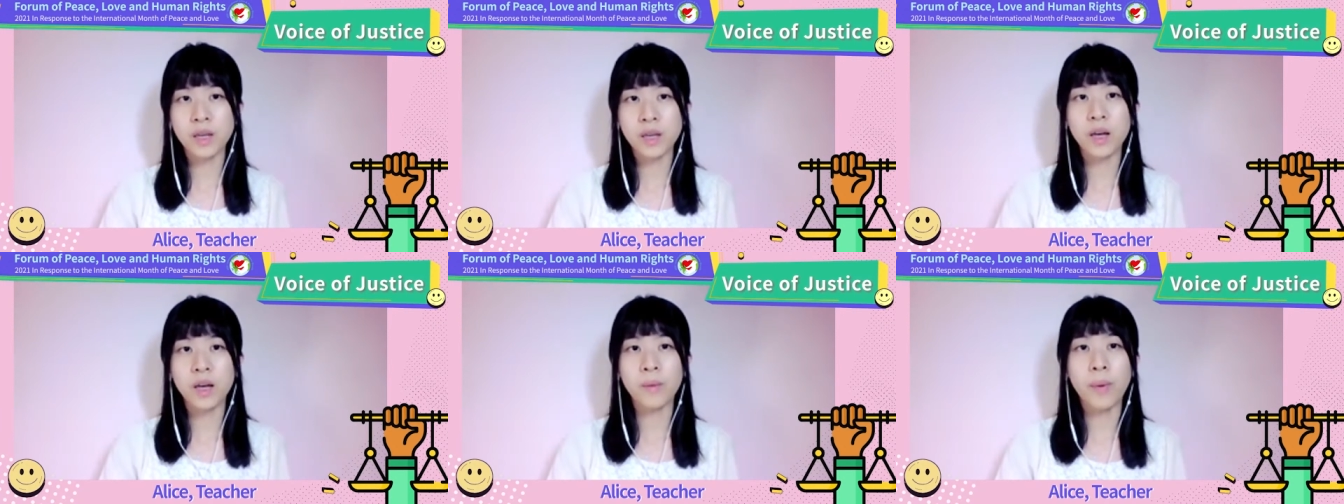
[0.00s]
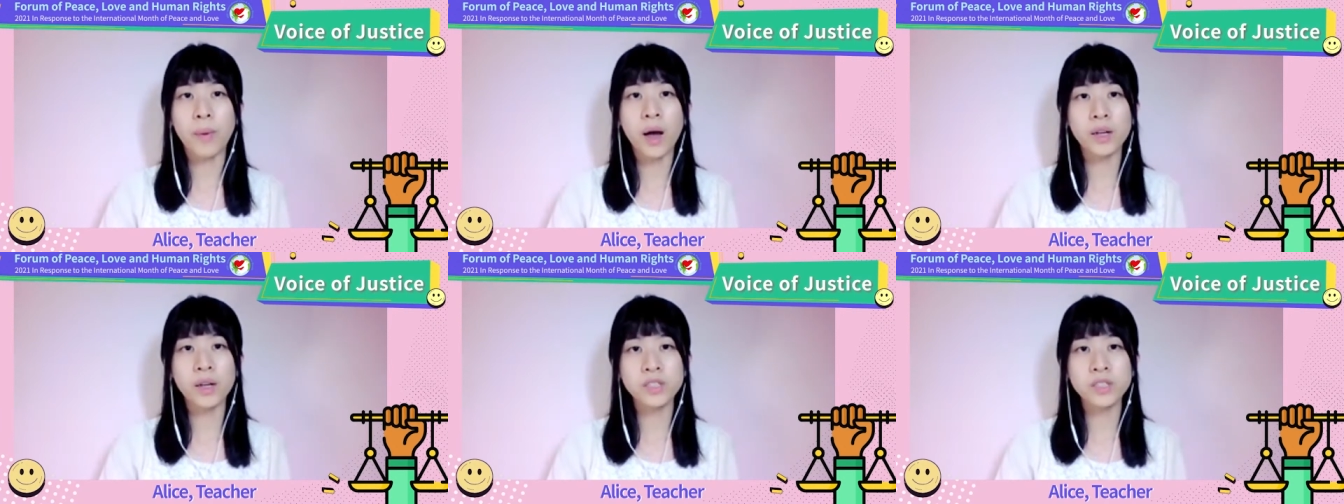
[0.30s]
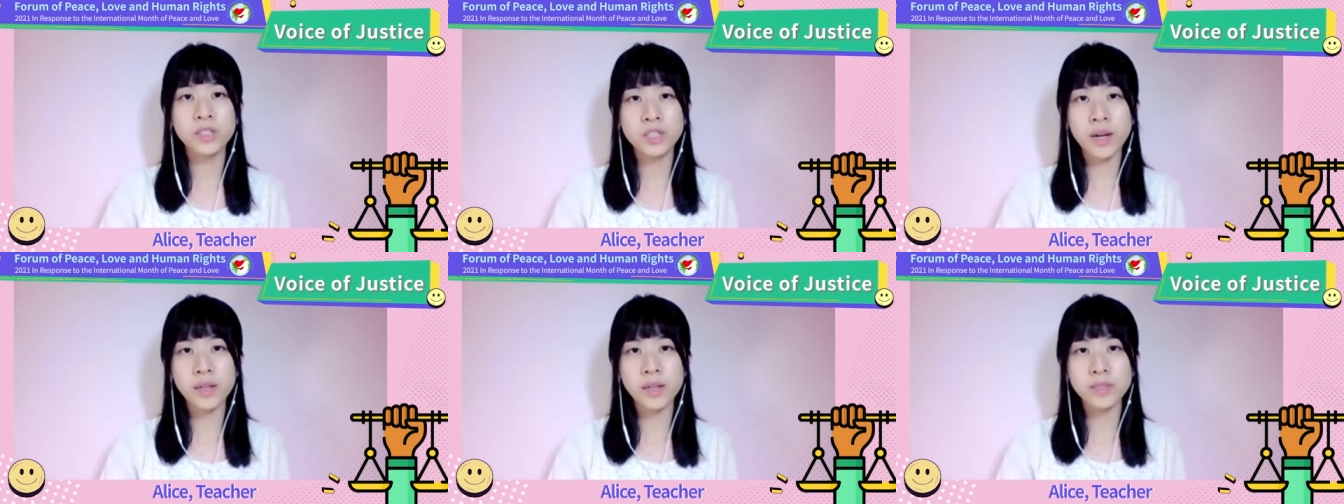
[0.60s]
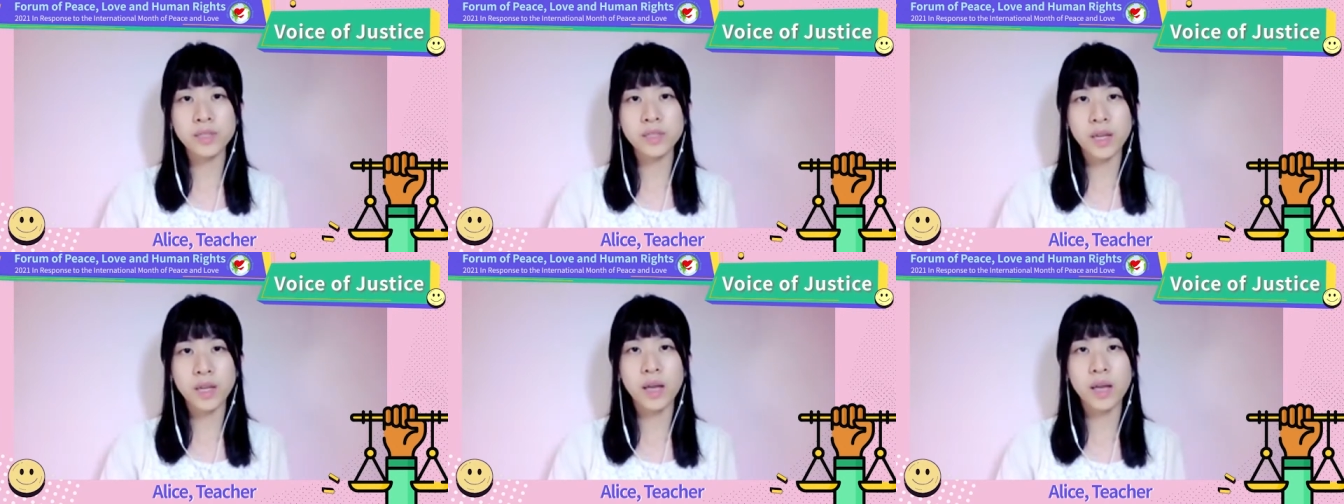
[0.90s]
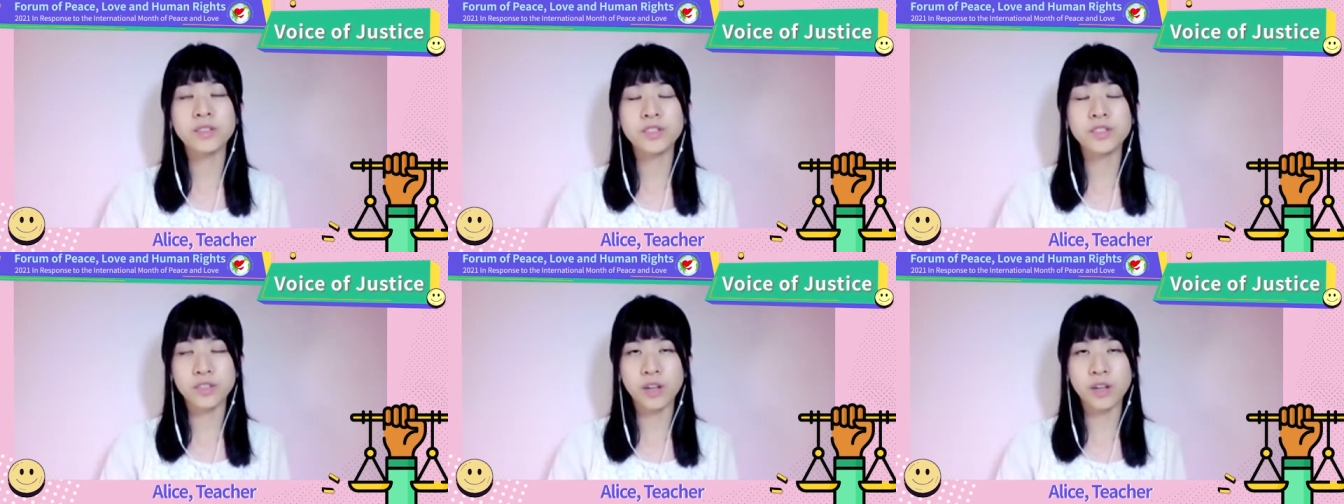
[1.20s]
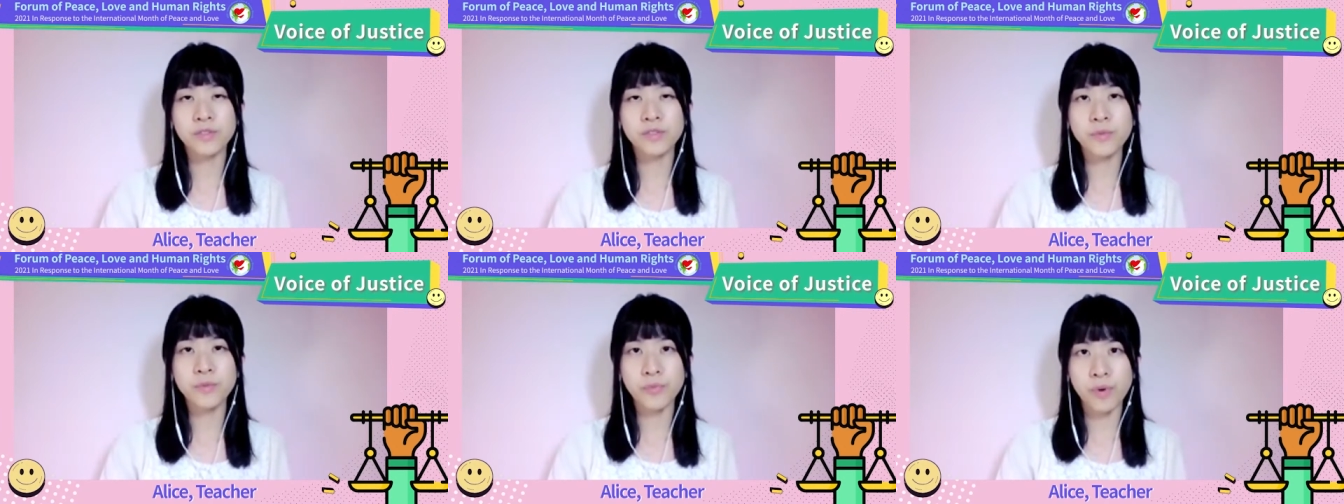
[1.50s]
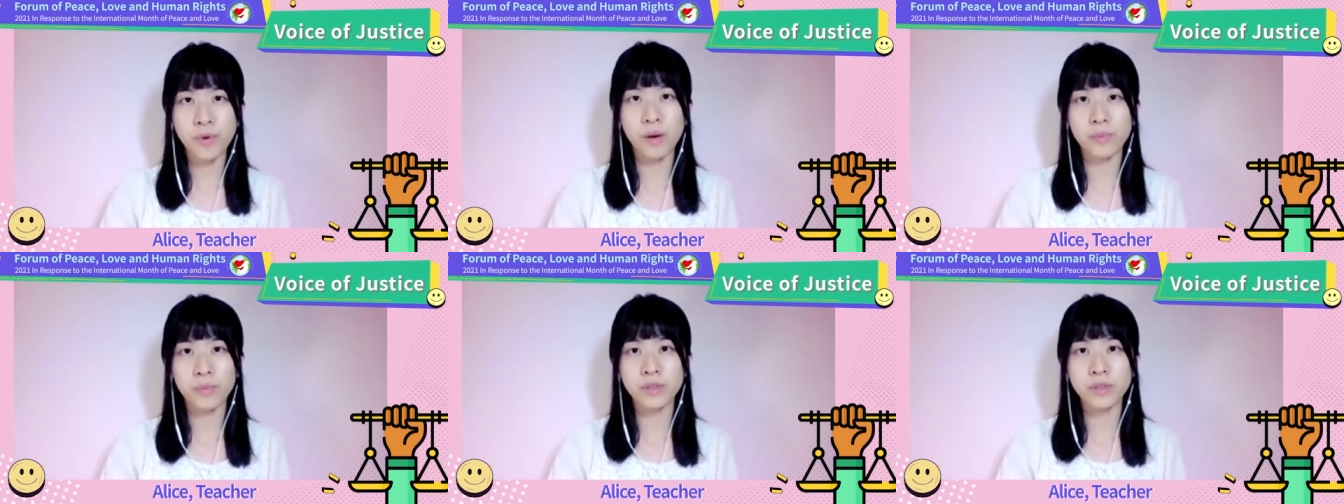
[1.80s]
apologize, and solve the
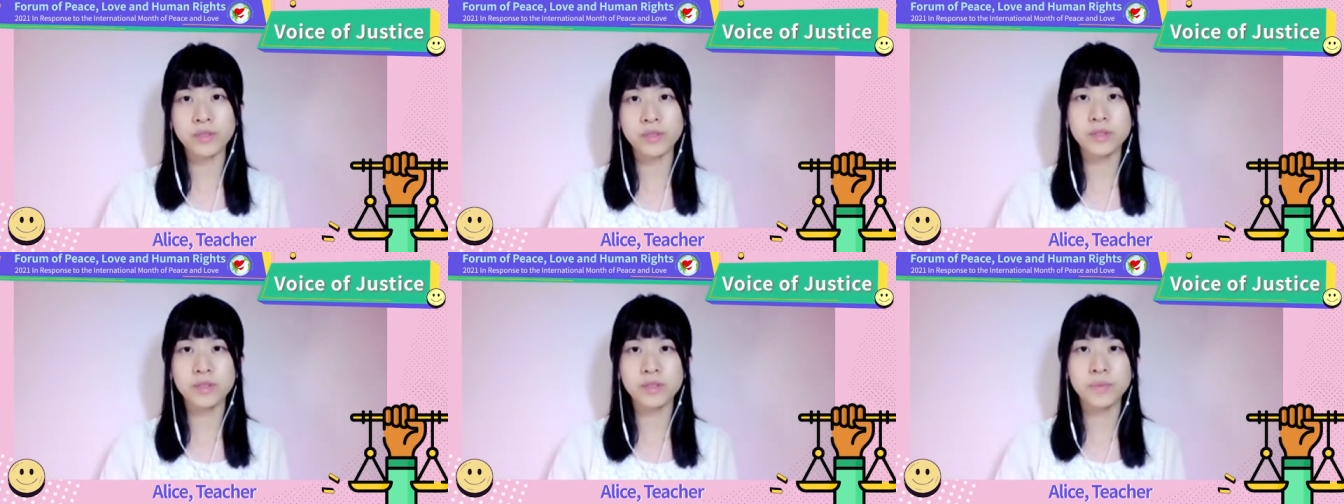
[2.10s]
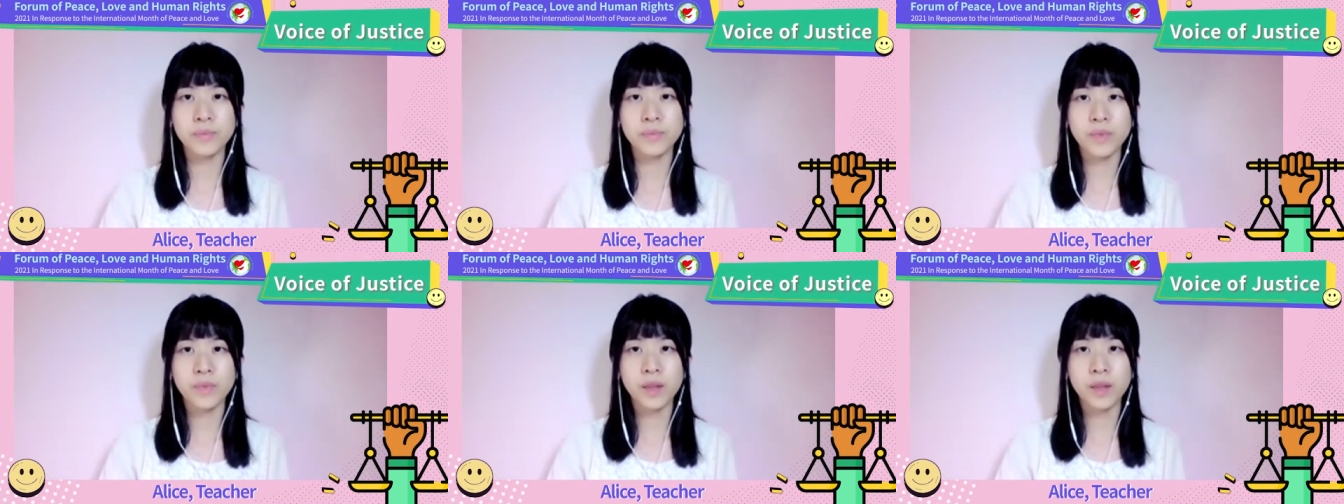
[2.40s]
problems.